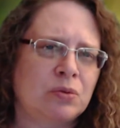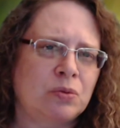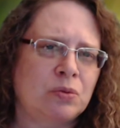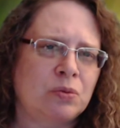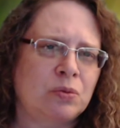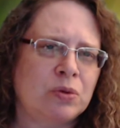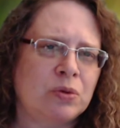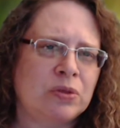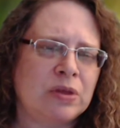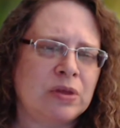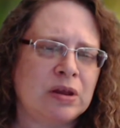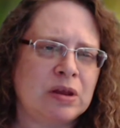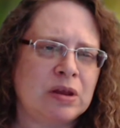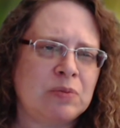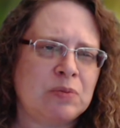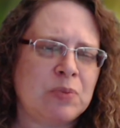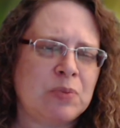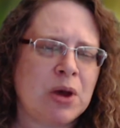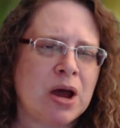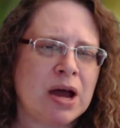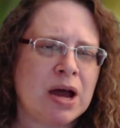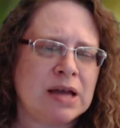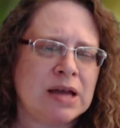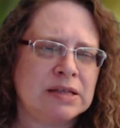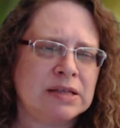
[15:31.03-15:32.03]
with any
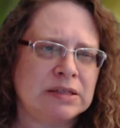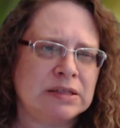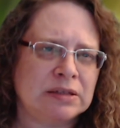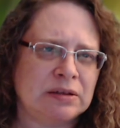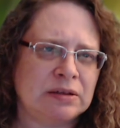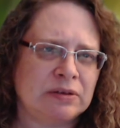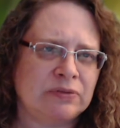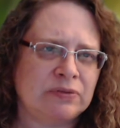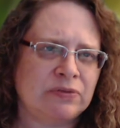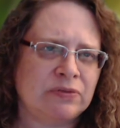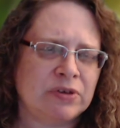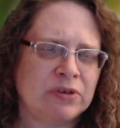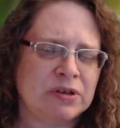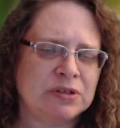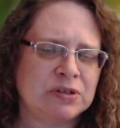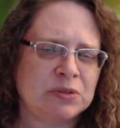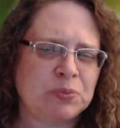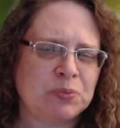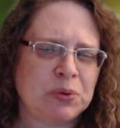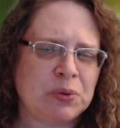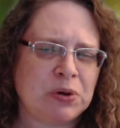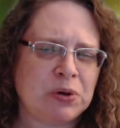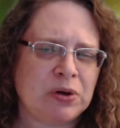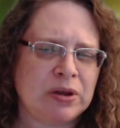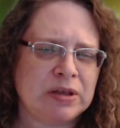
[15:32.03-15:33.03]
positive
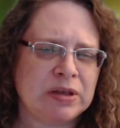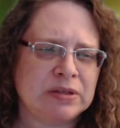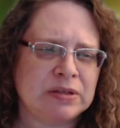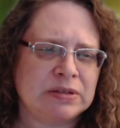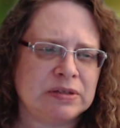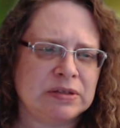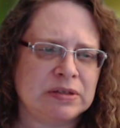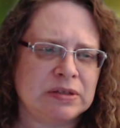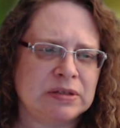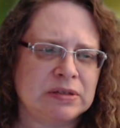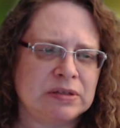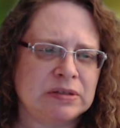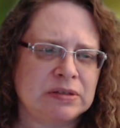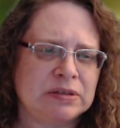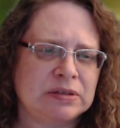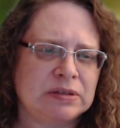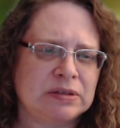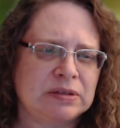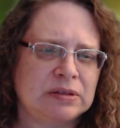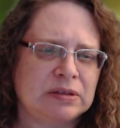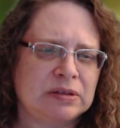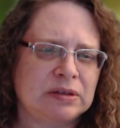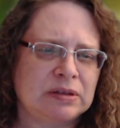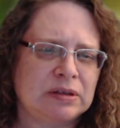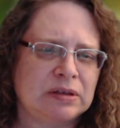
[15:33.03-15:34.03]
experiences,
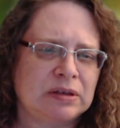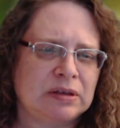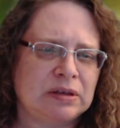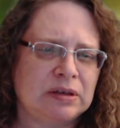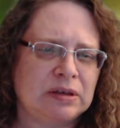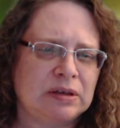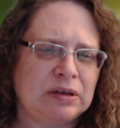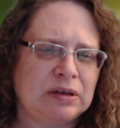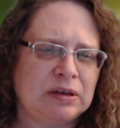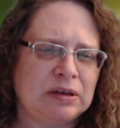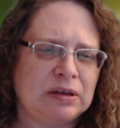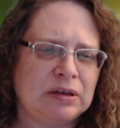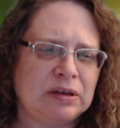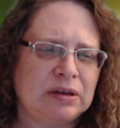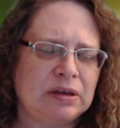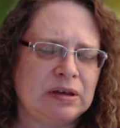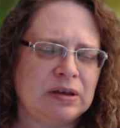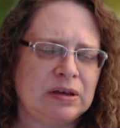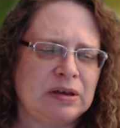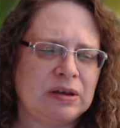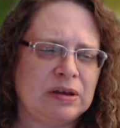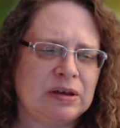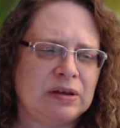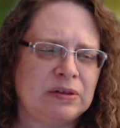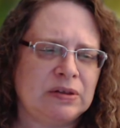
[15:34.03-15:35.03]

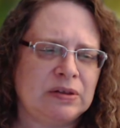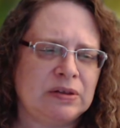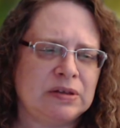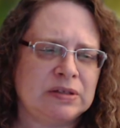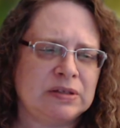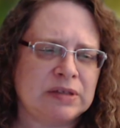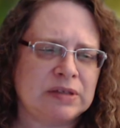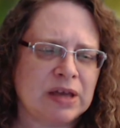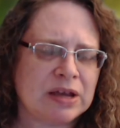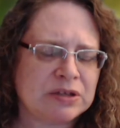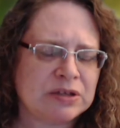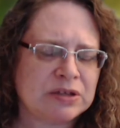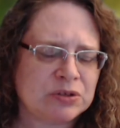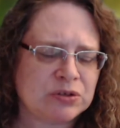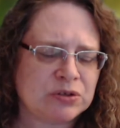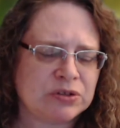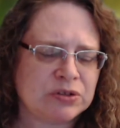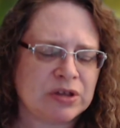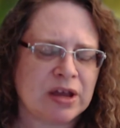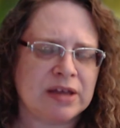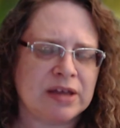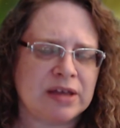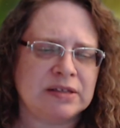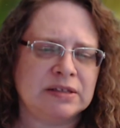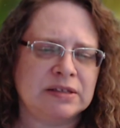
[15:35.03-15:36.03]
this
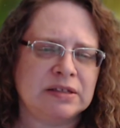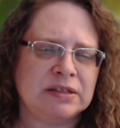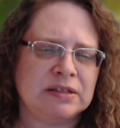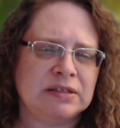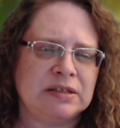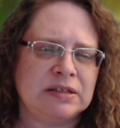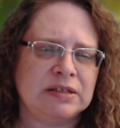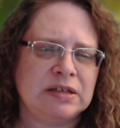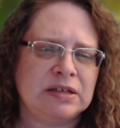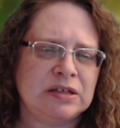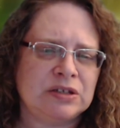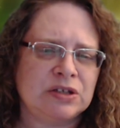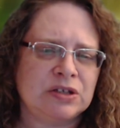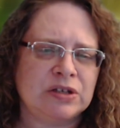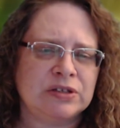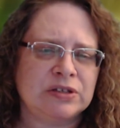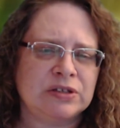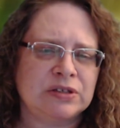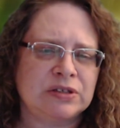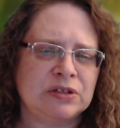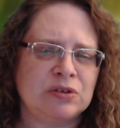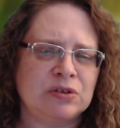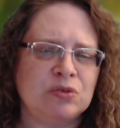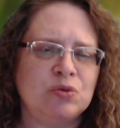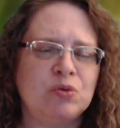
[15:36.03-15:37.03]
exercise can teach us
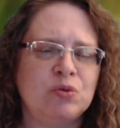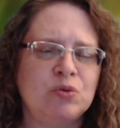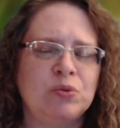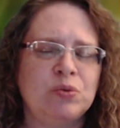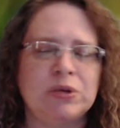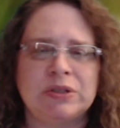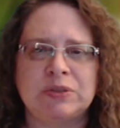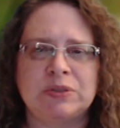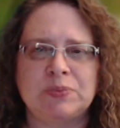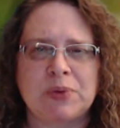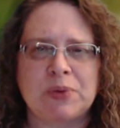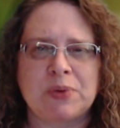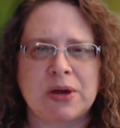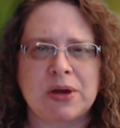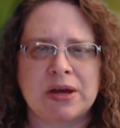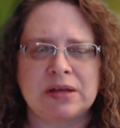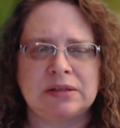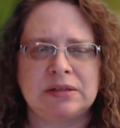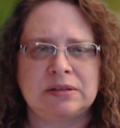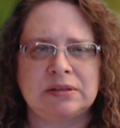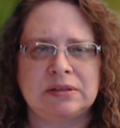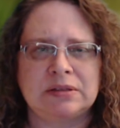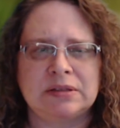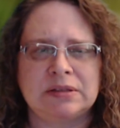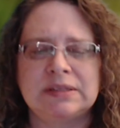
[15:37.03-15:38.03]
a new
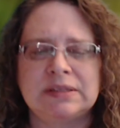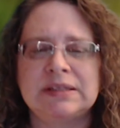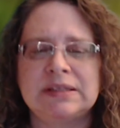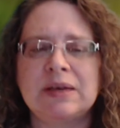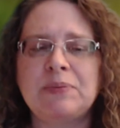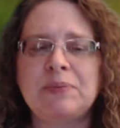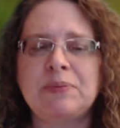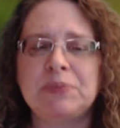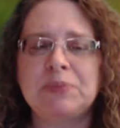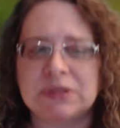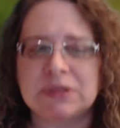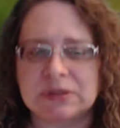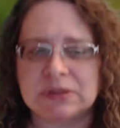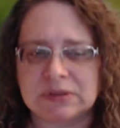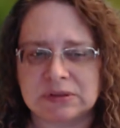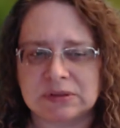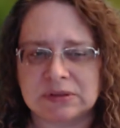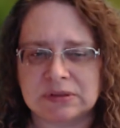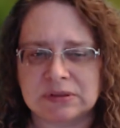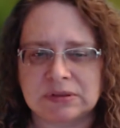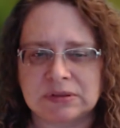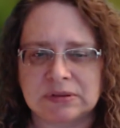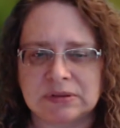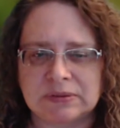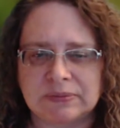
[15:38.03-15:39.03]
response,
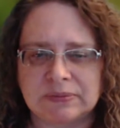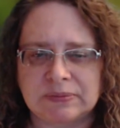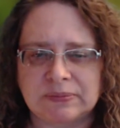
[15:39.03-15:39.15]
acceptance.